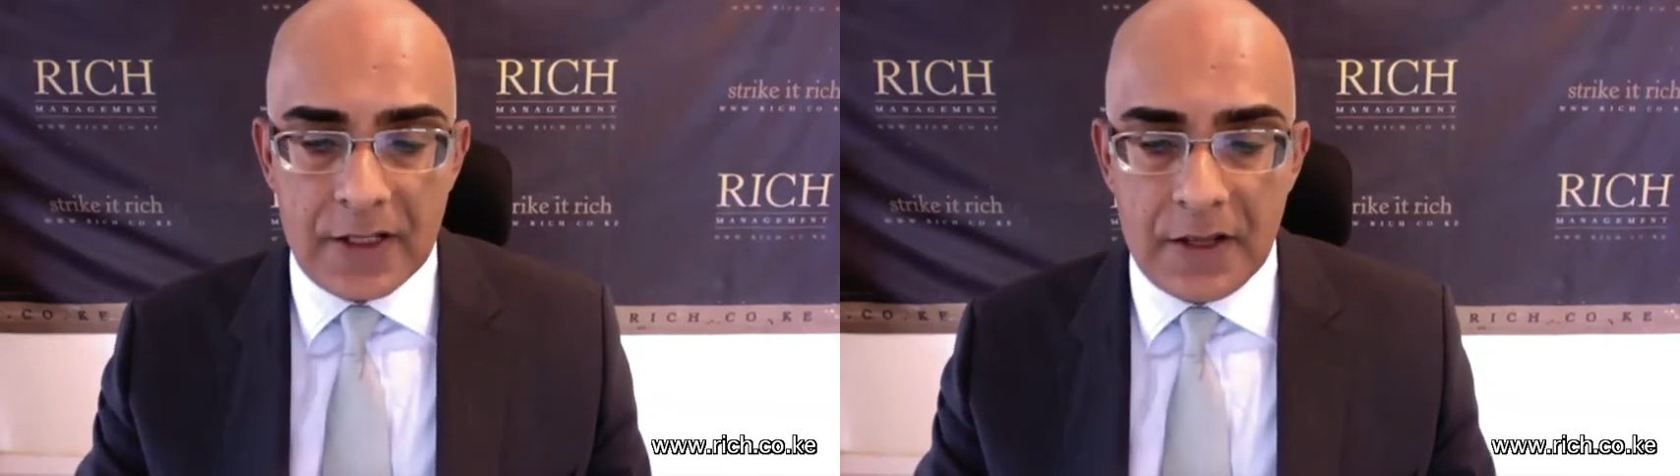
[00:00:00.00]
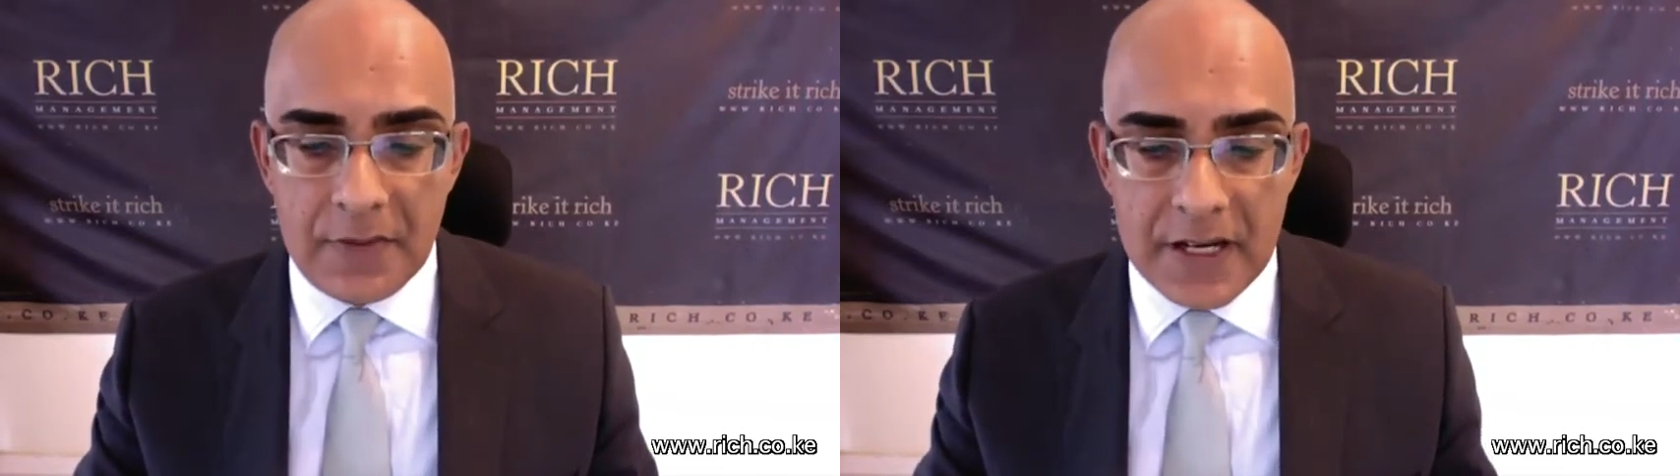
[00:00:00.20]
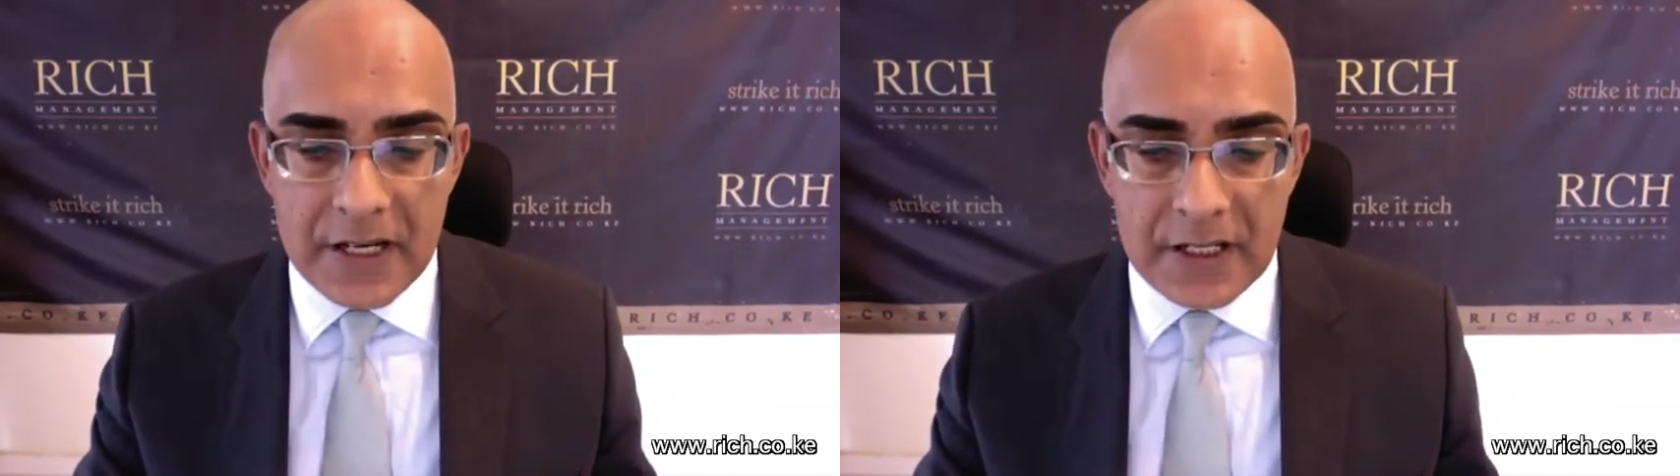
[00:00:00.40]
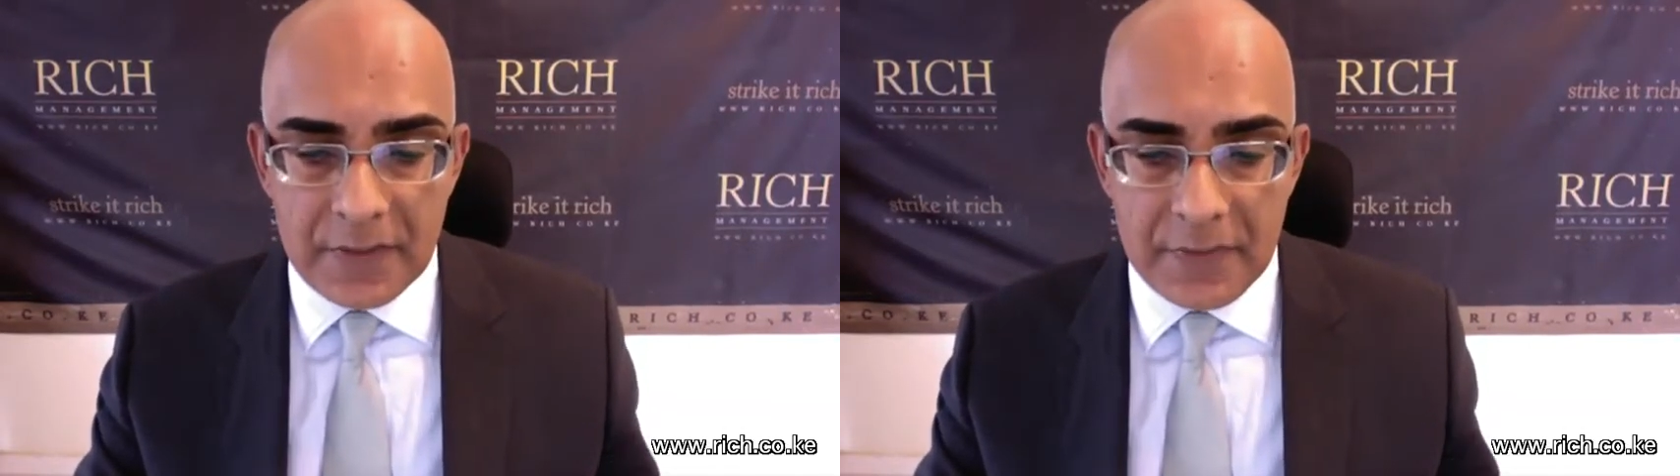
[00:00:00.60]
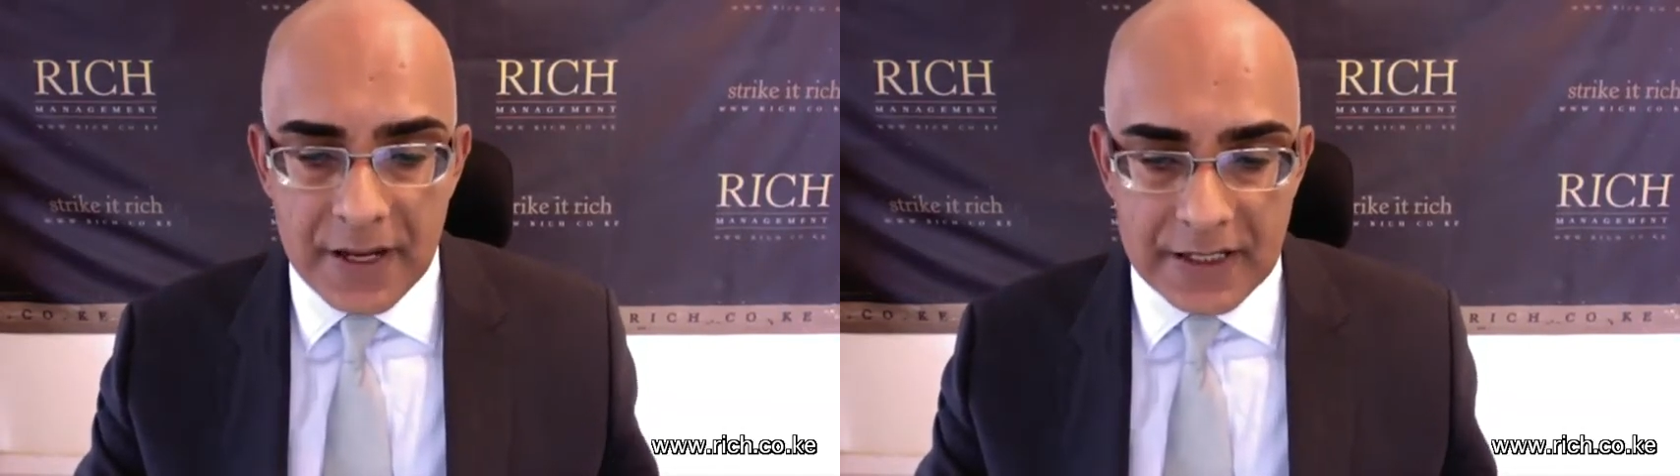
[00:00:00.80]
and the minister
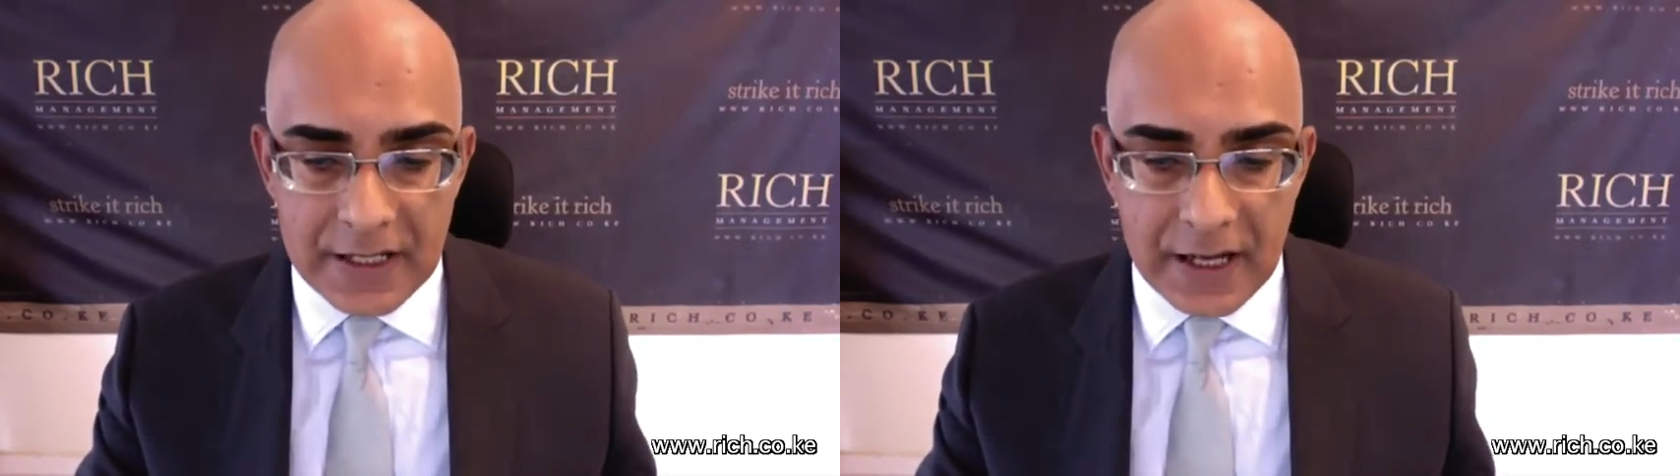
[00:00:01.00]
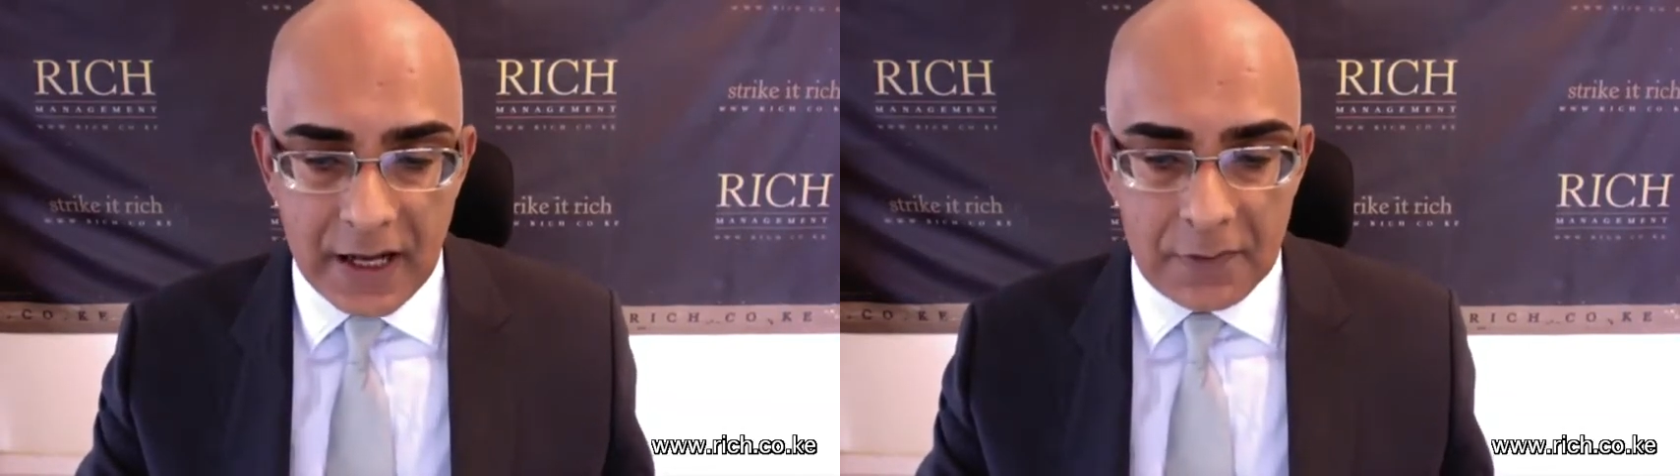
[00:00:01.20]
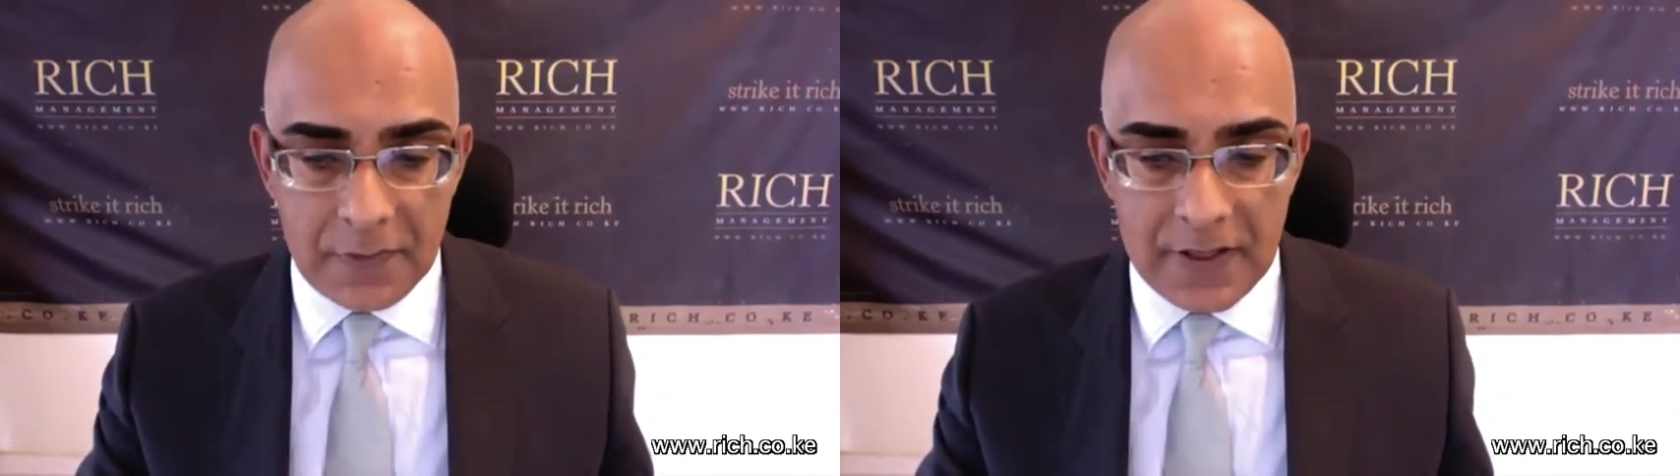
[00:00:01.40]
picks it up,